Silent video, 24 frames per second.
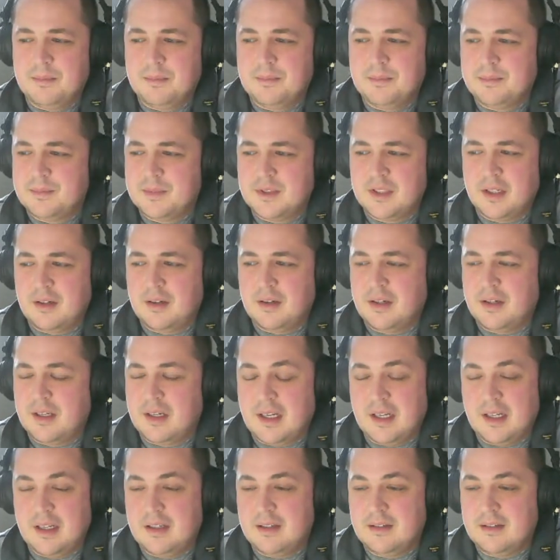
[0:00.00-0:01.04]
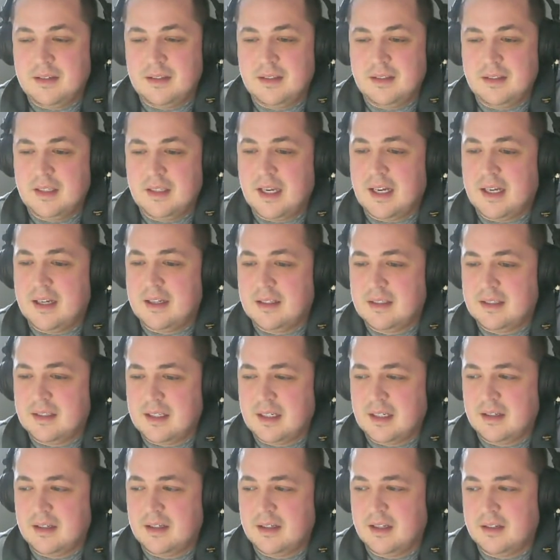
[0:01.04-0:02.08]
So, I
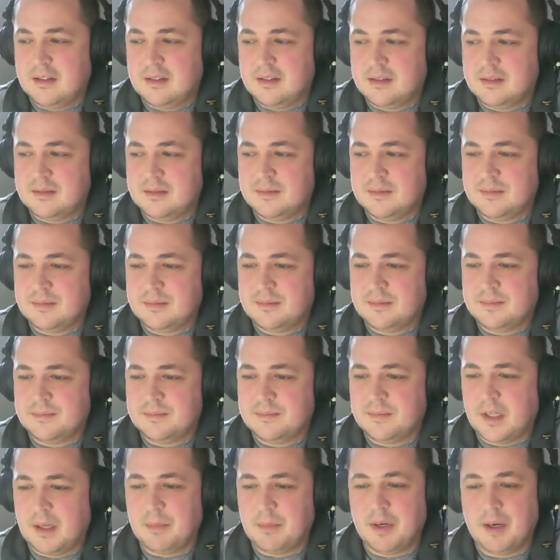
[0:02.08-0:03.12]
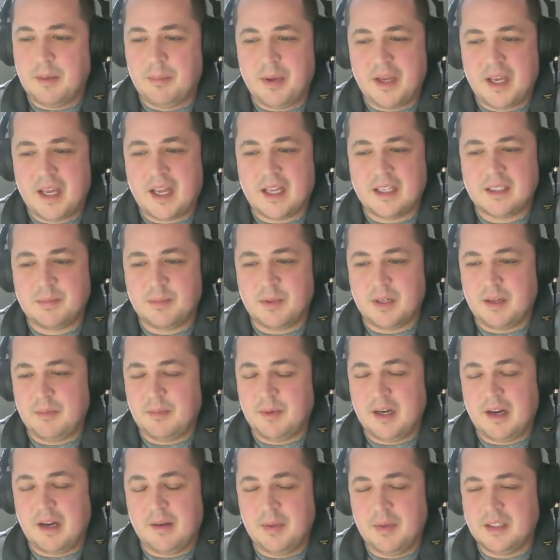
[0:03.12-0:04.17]
don't know. I'm going to pass, but I mean,
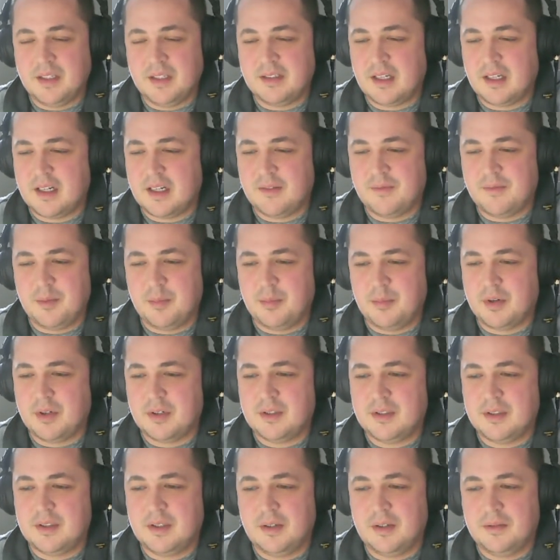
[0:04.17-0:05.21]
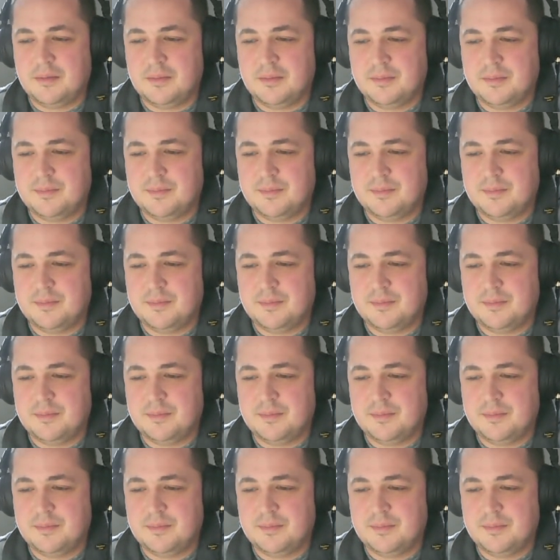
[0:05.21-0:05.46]
I've been a sucker for Brooks, so.